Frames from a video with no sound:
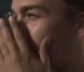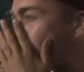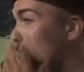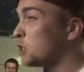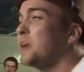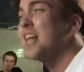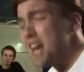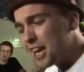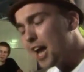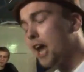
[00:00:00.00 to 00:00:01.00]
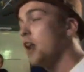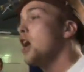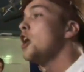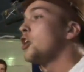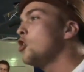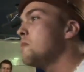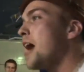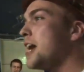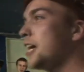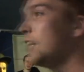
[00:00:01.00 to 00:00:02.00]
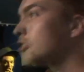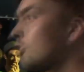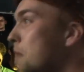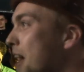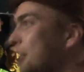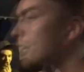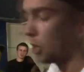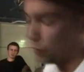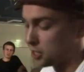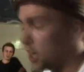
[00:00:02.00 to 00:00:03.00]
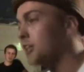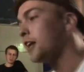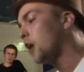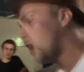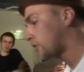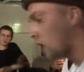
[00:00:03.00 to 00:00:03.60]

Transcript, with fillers: views, but then again, you made the instrumental. We turned it off,